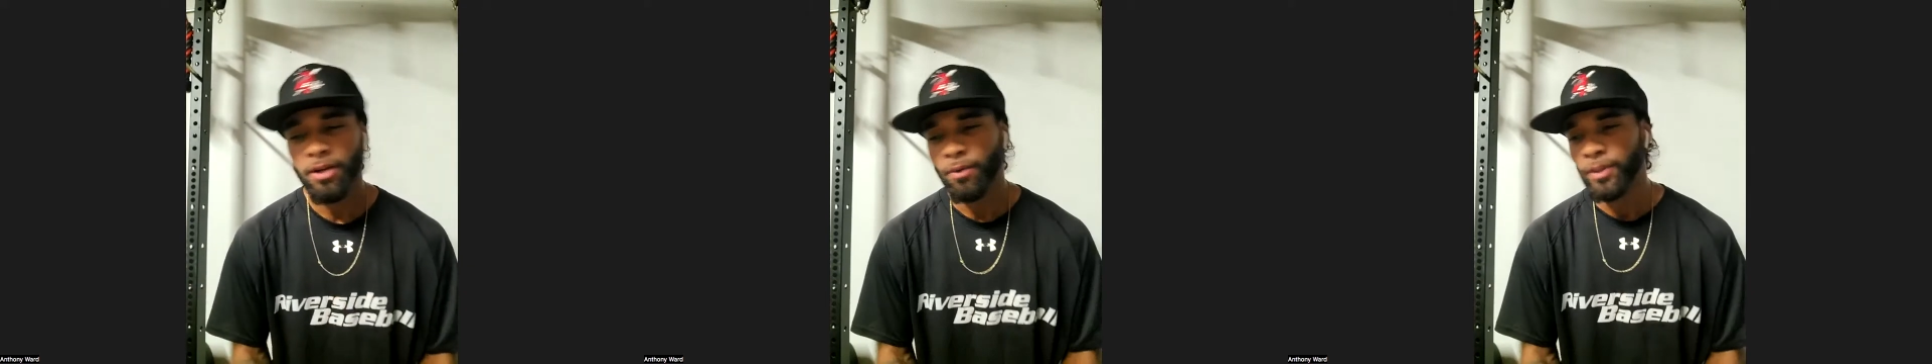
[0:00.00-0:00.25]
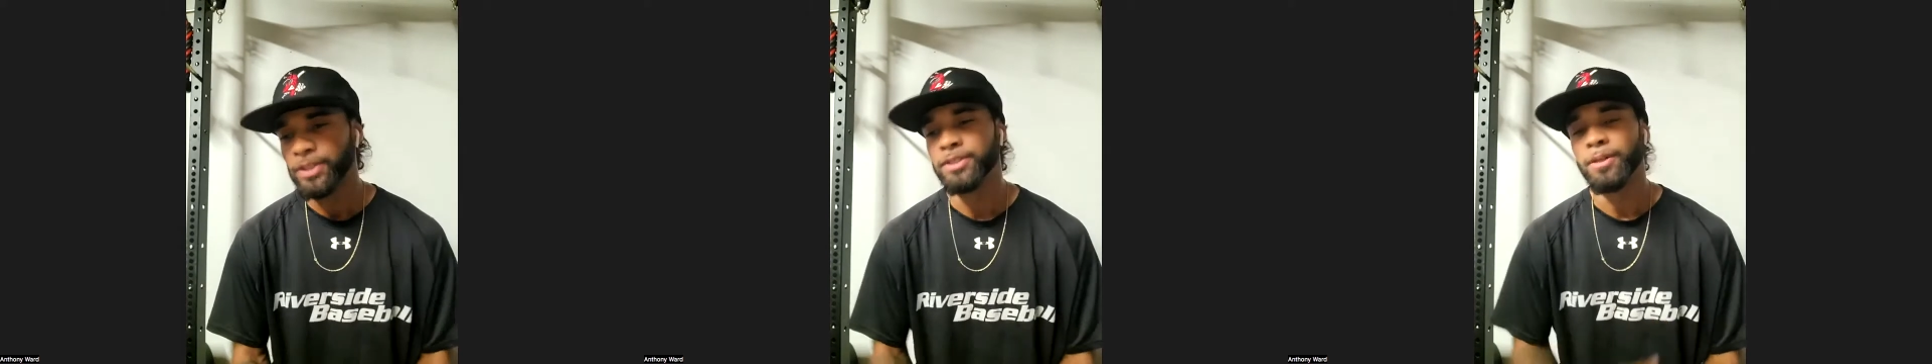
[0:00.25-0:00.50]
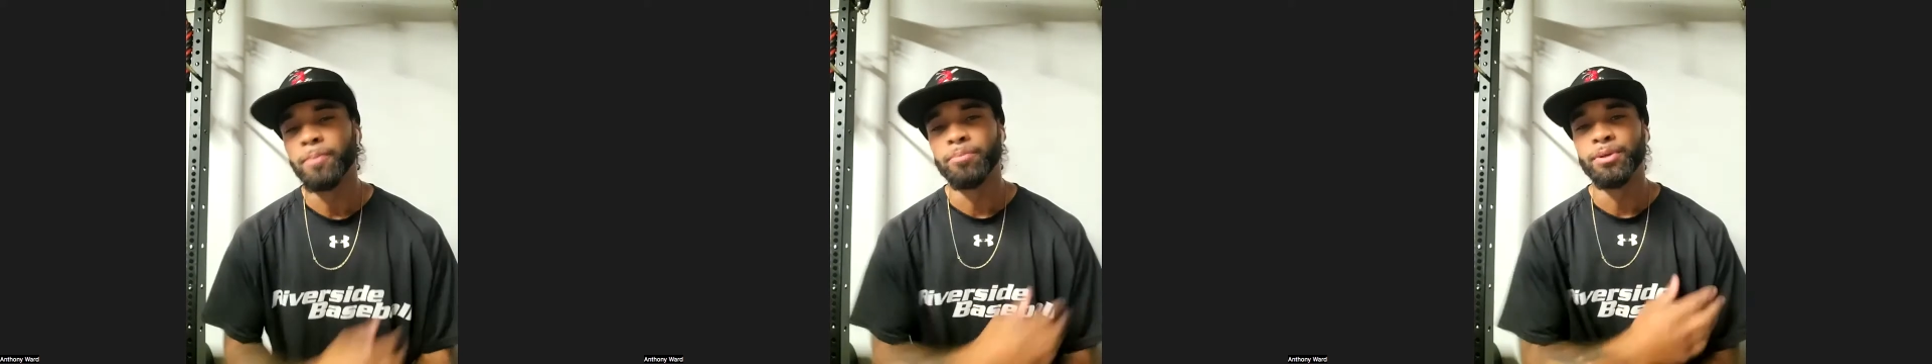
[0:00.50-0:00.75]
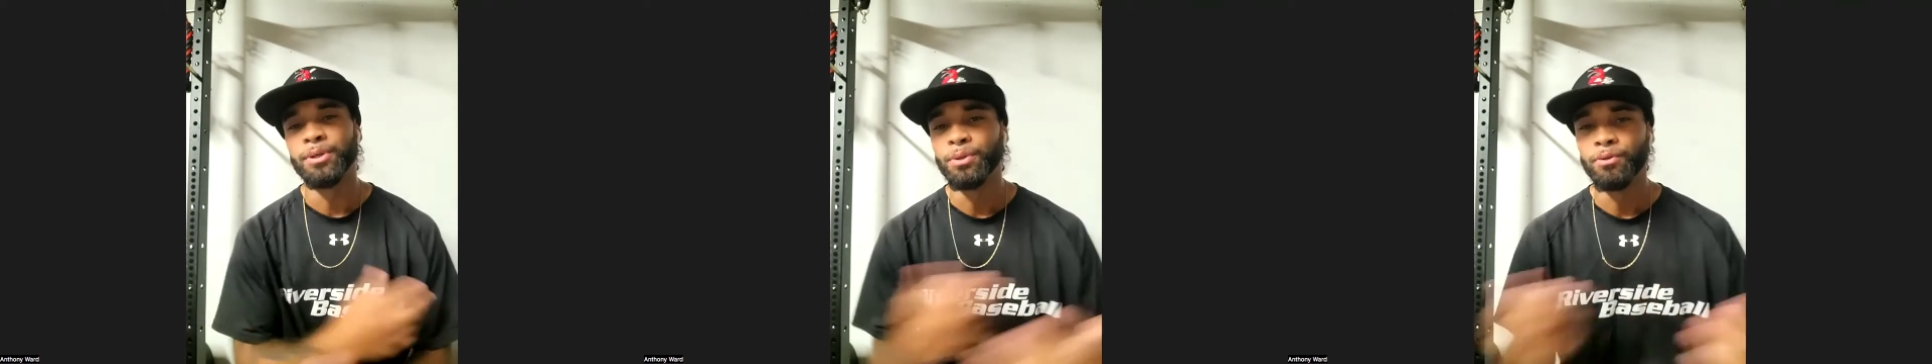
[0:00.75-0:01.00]
which is a
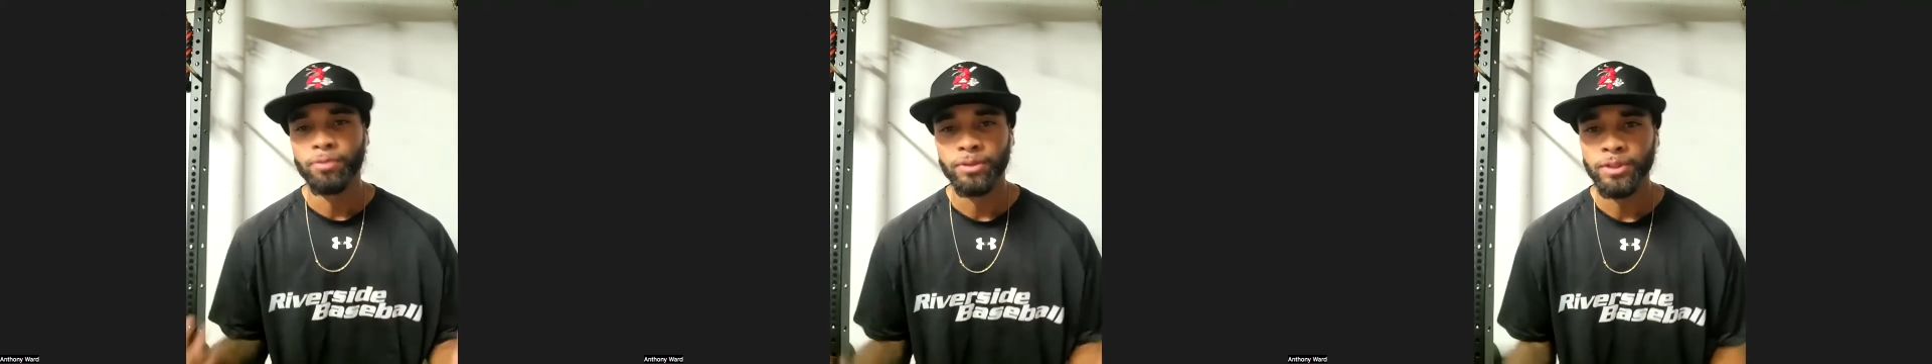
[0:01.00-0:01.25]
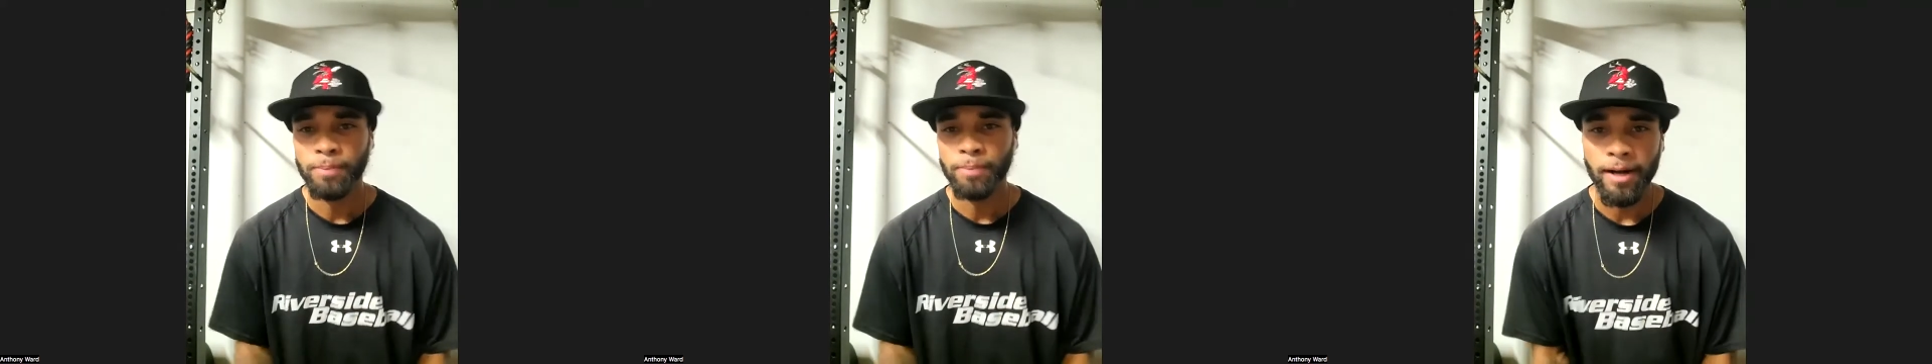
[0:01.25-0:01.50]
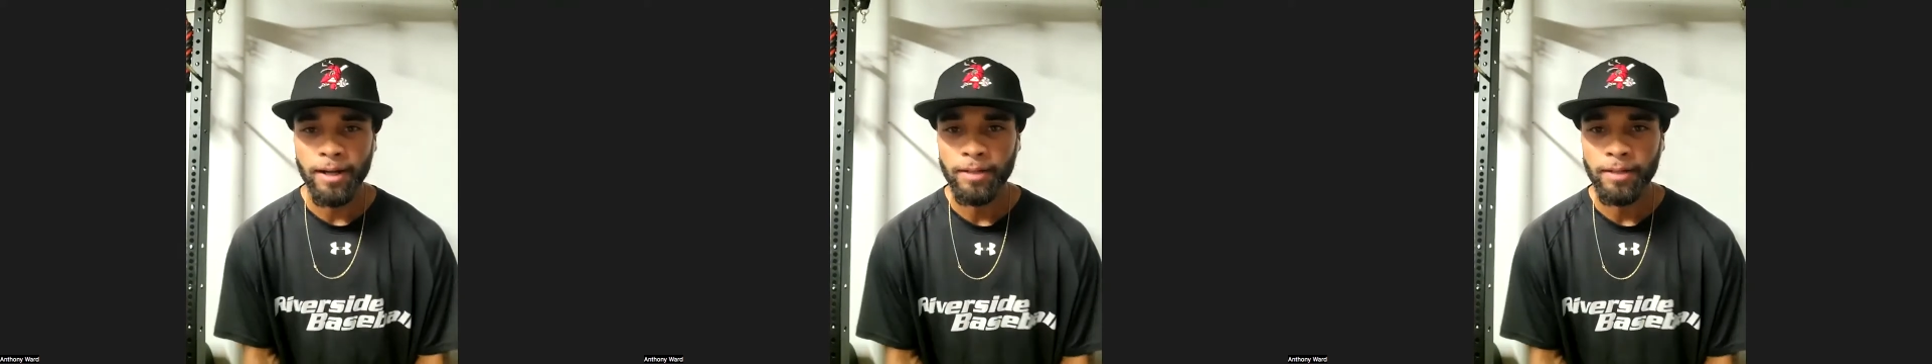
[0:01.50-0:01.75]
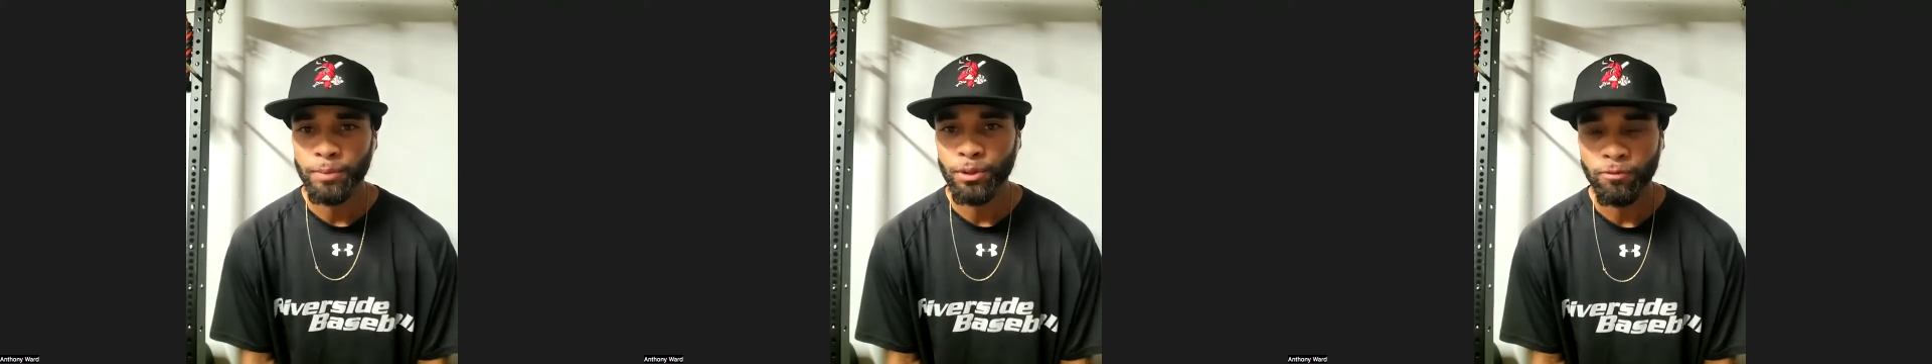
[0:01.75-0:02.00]
beautiful spot,
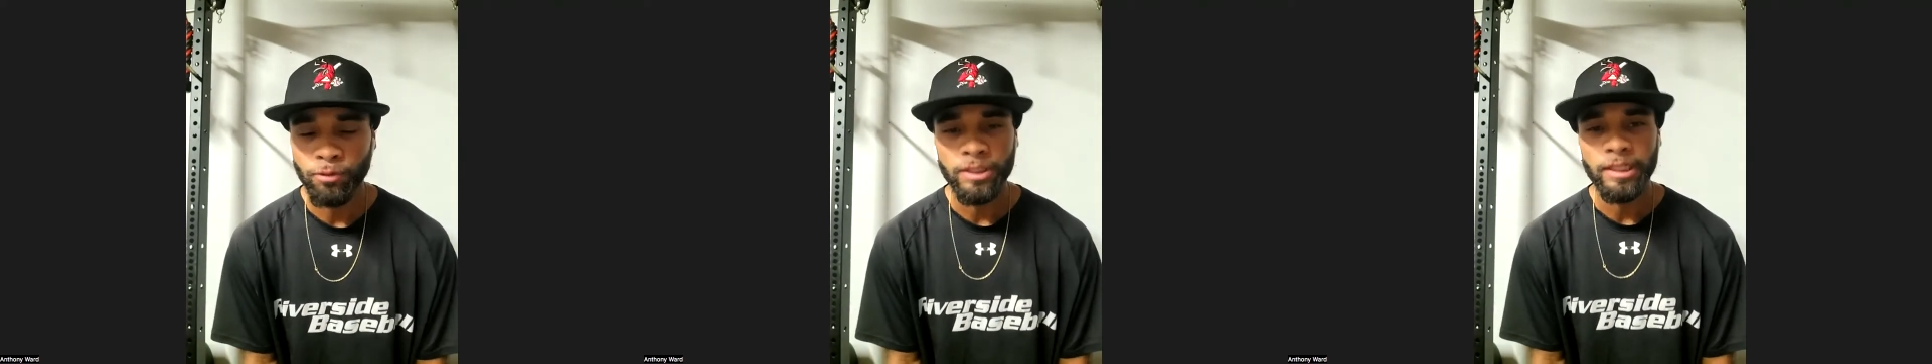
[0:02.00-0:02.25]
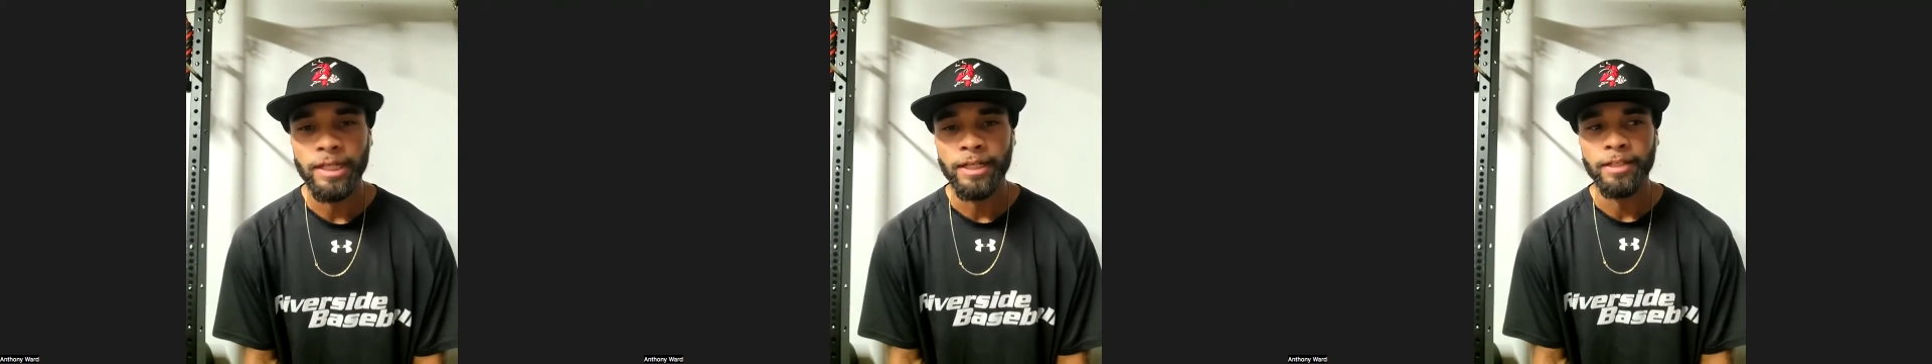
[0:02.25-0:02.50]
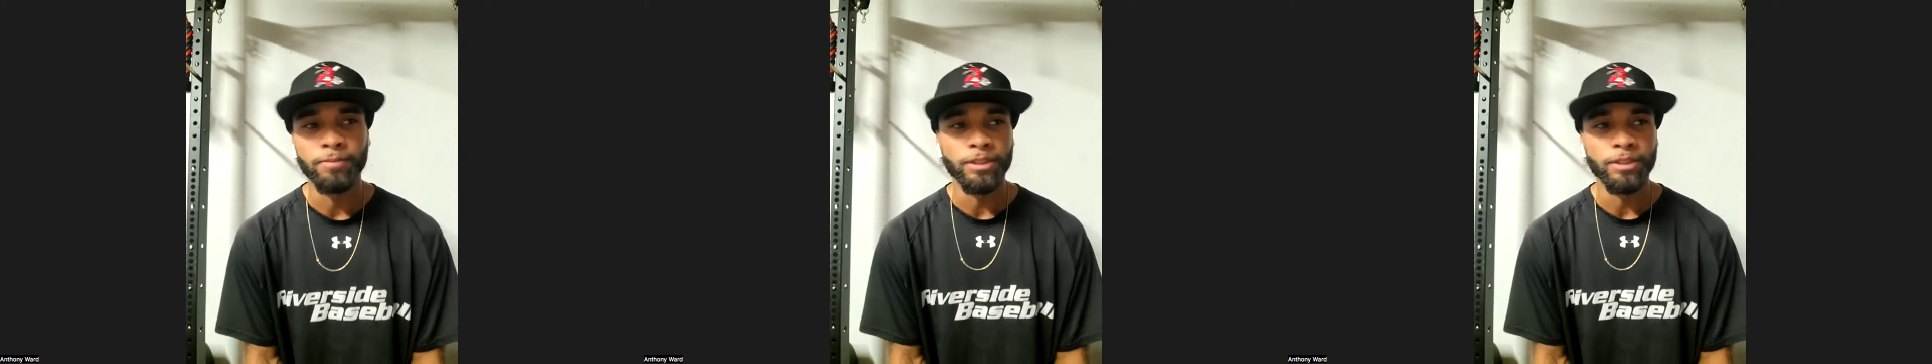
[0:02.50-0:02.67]
beautiful stadium.